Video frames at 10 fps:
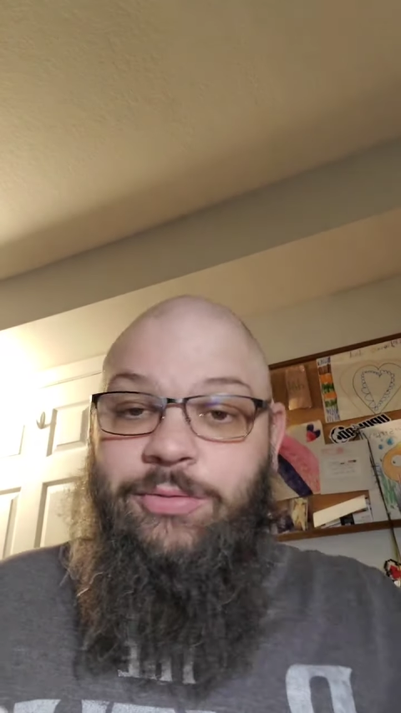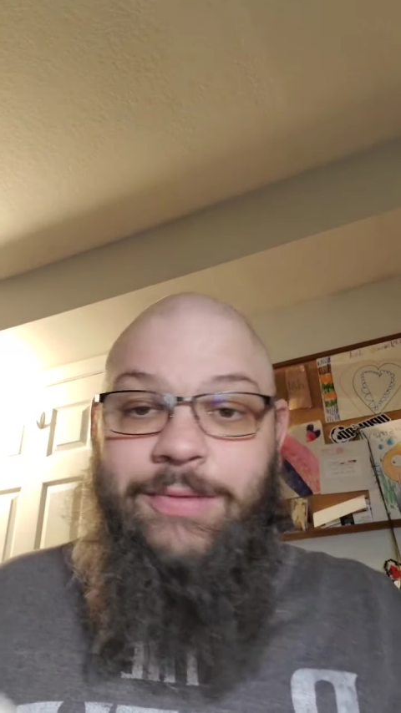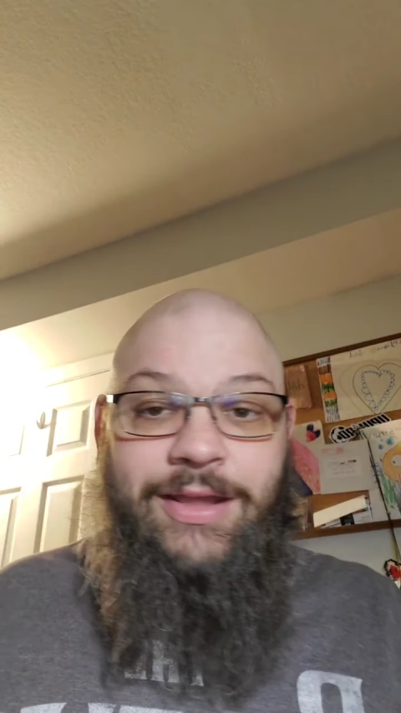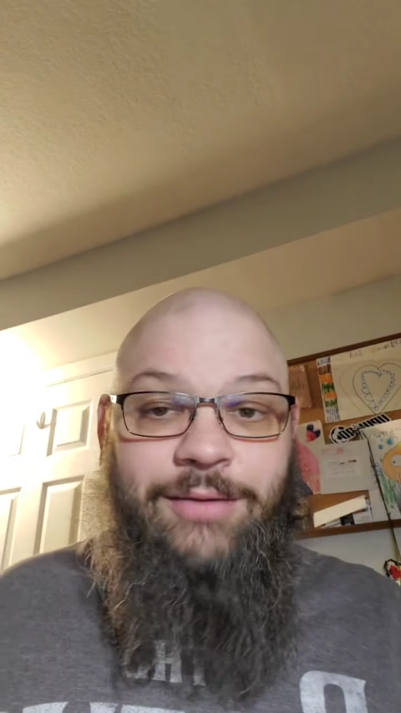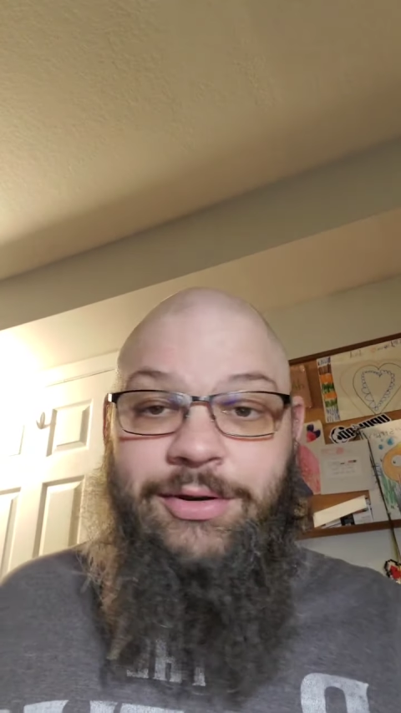
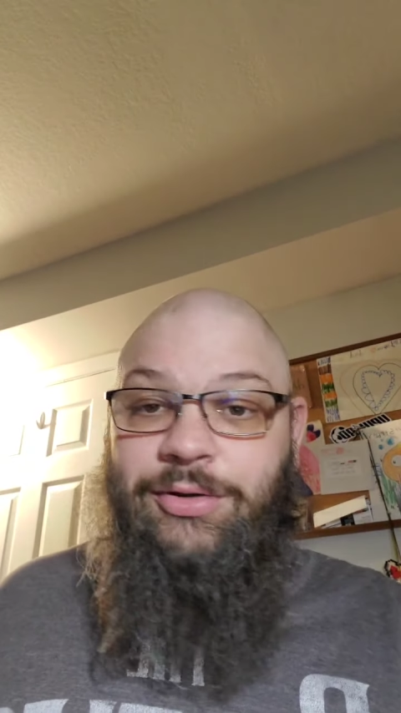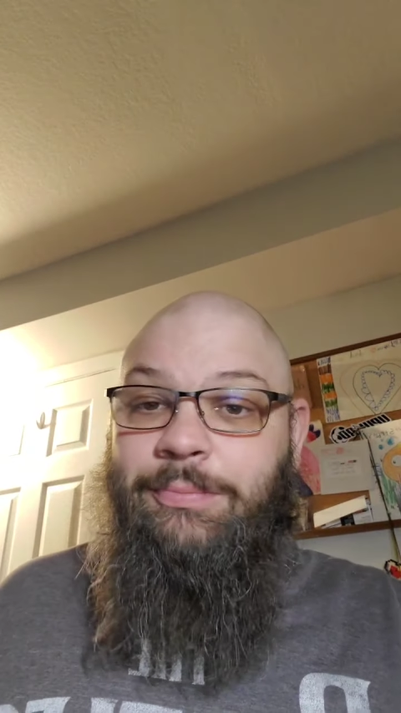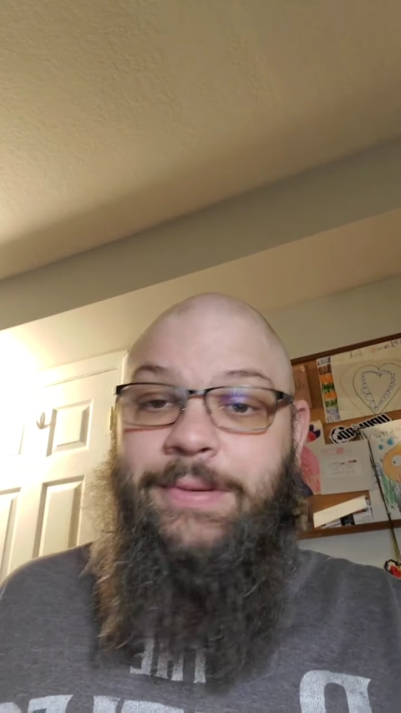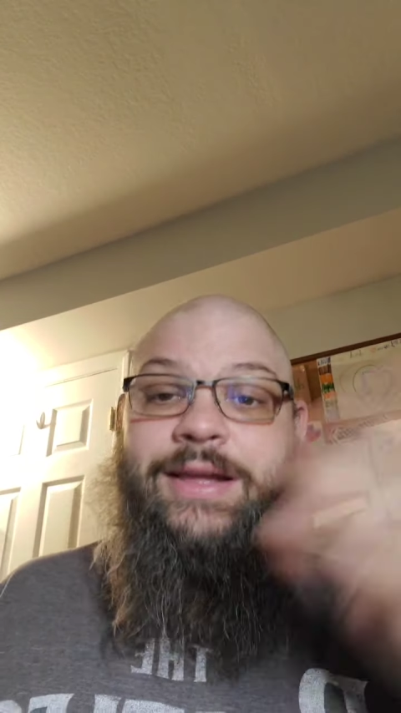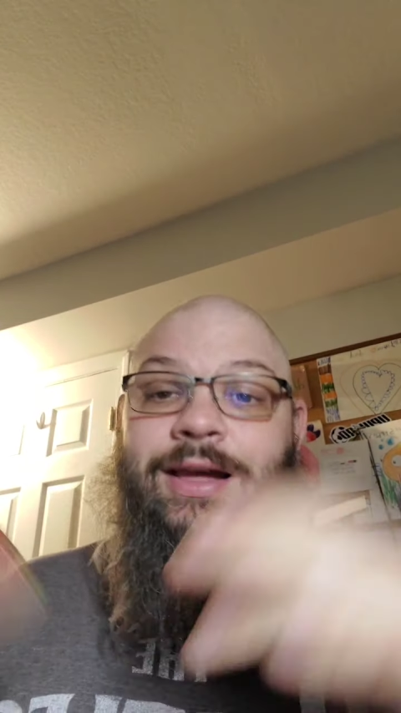me, and we do a
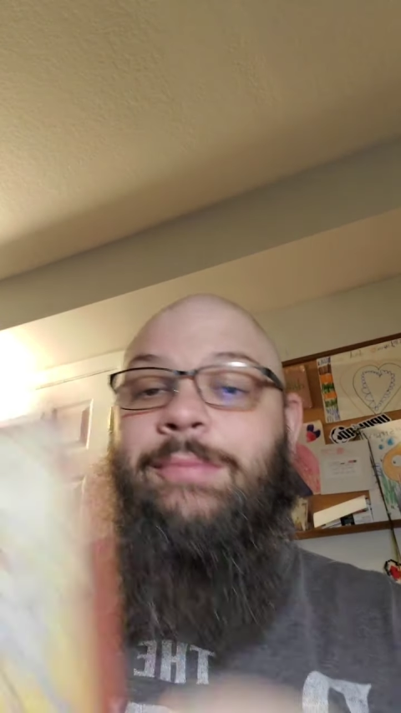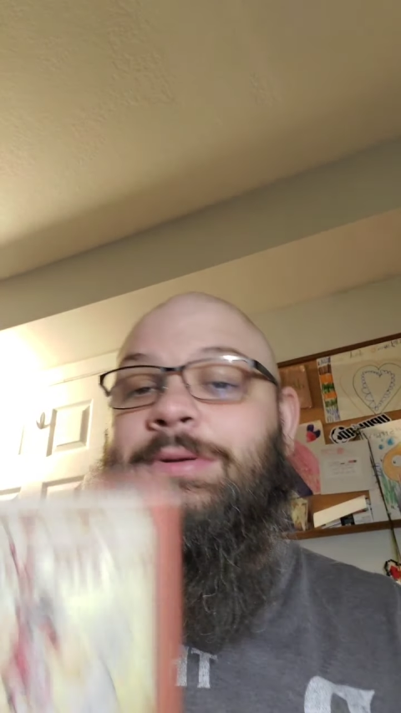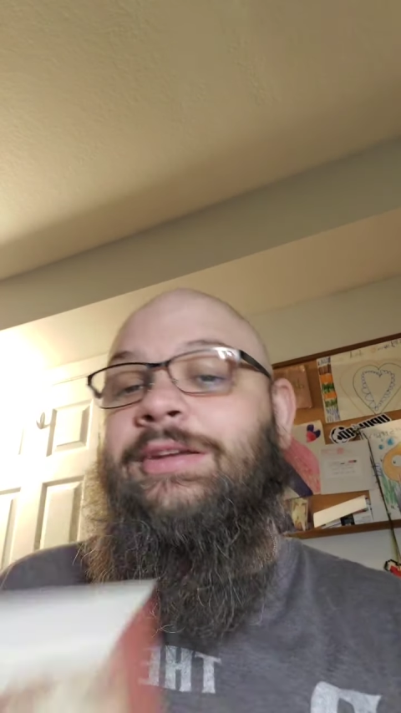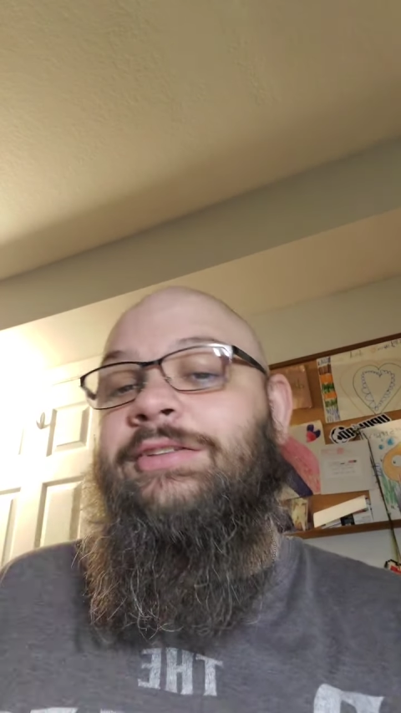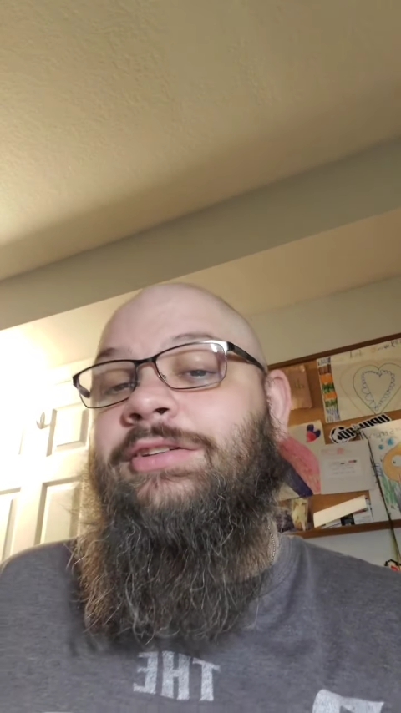big
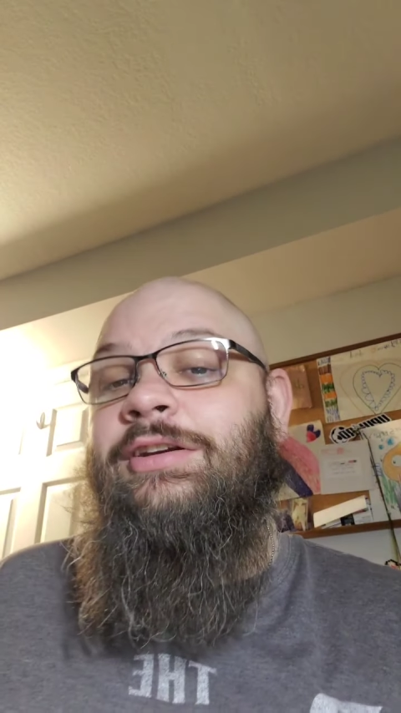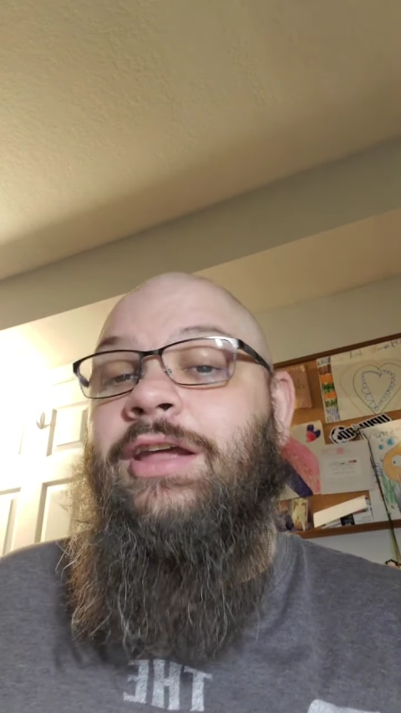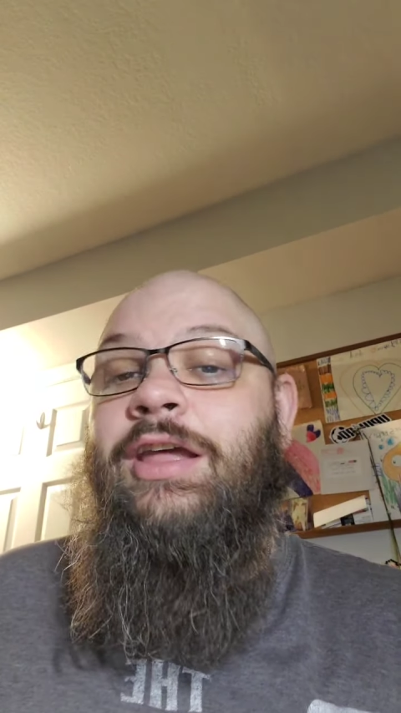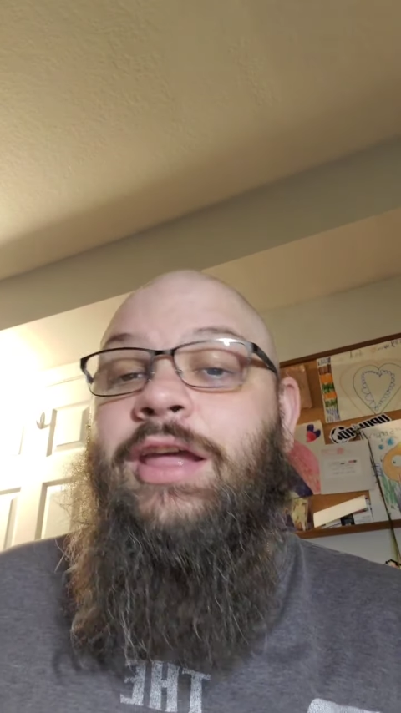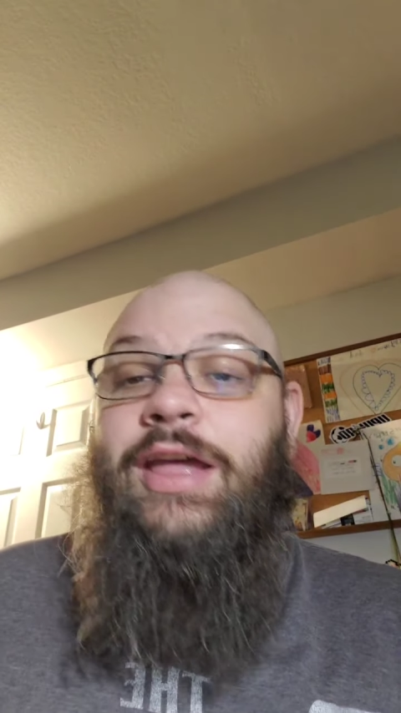competition.
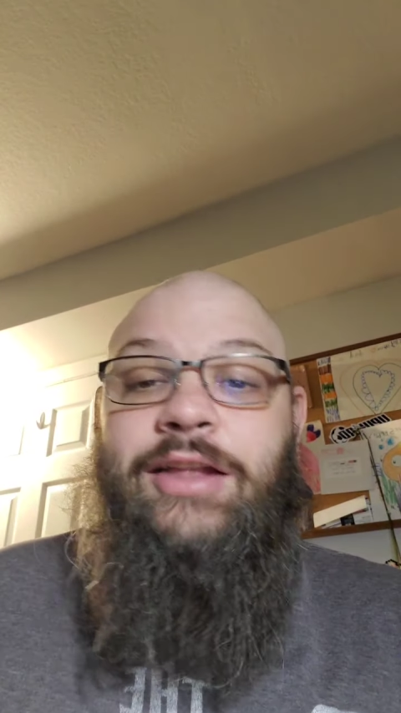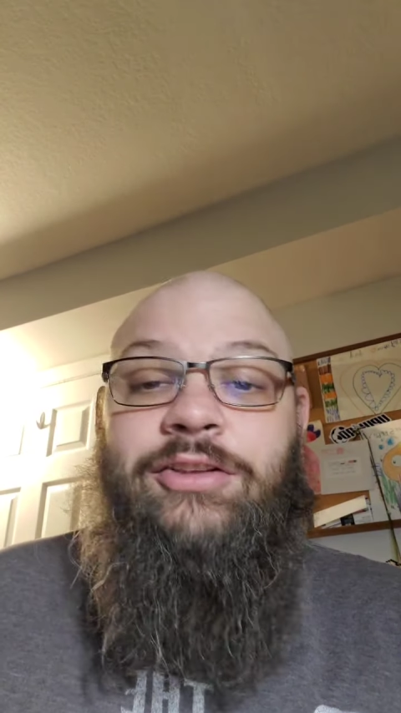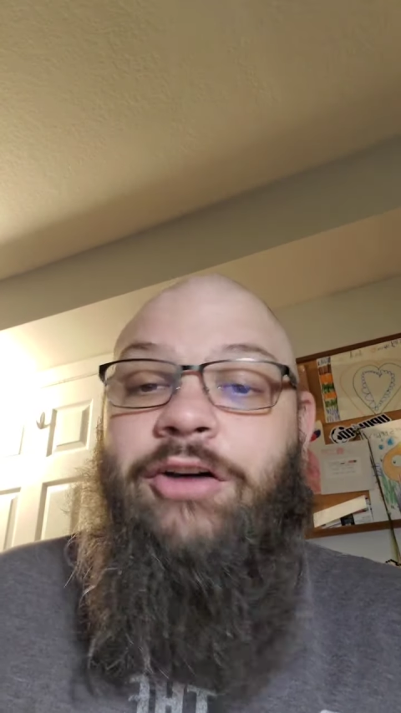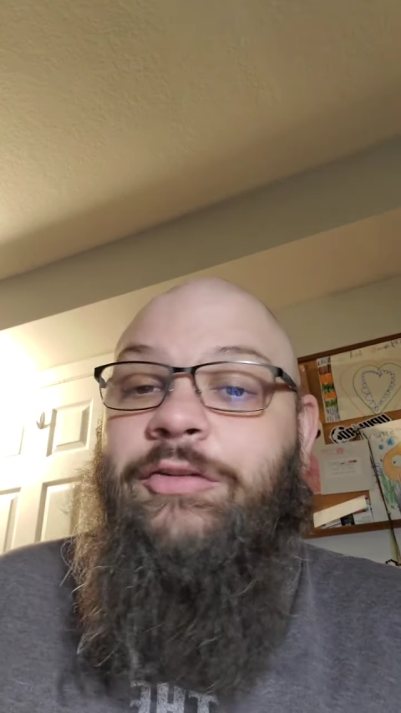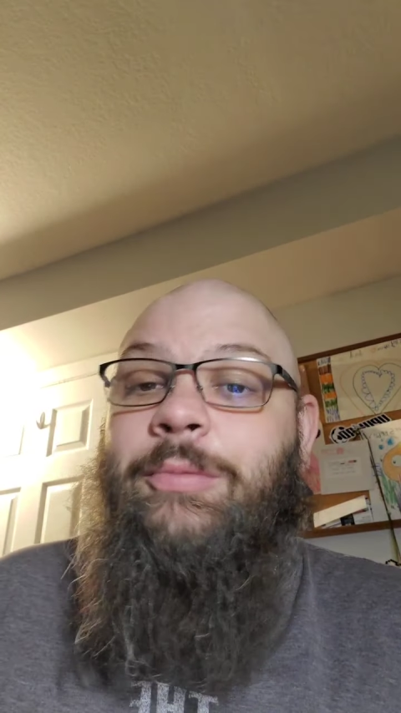It's
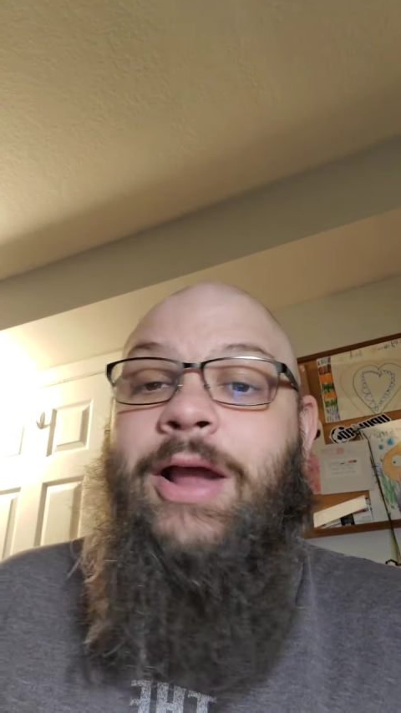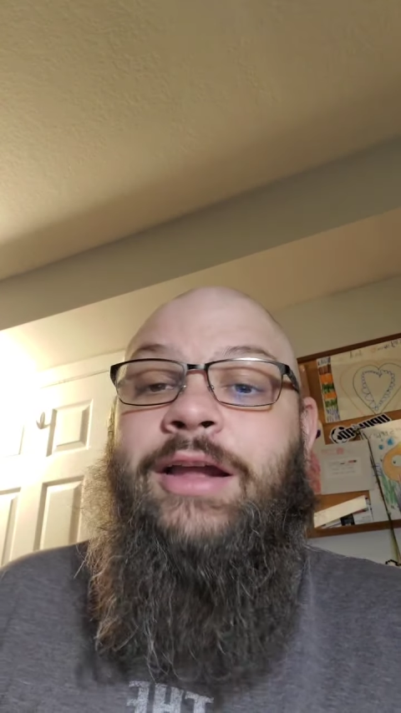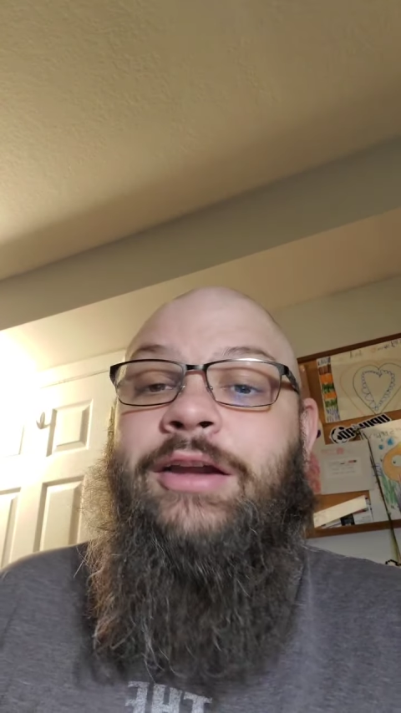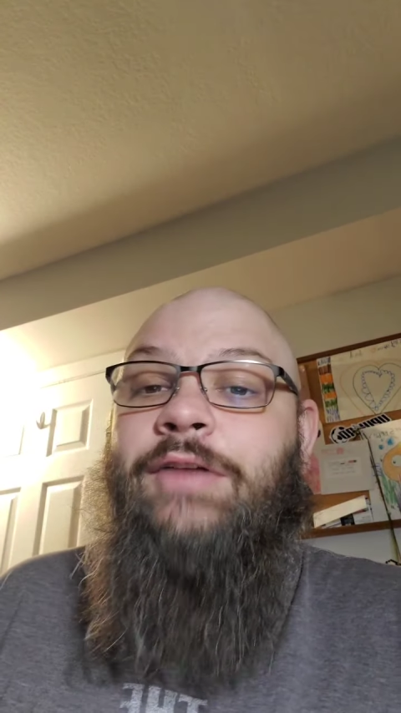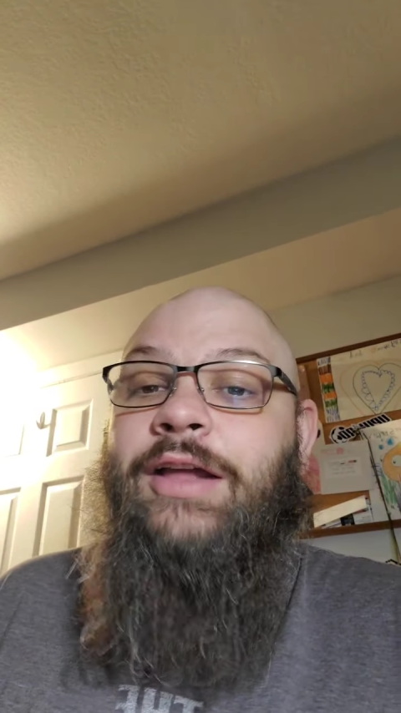all for
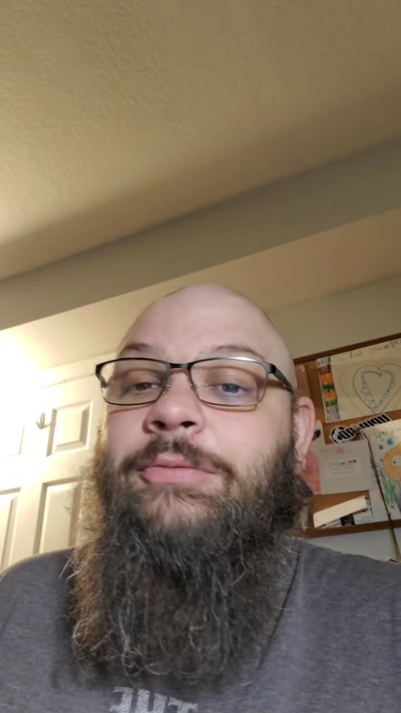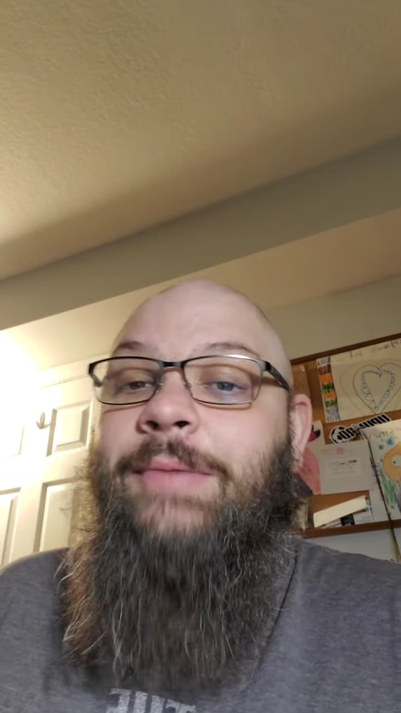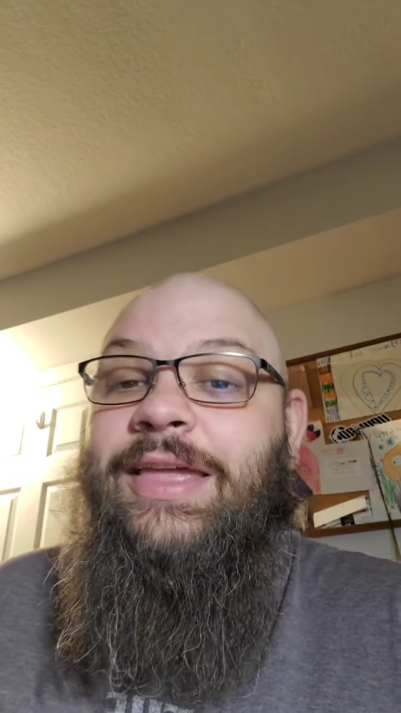bragging rights. My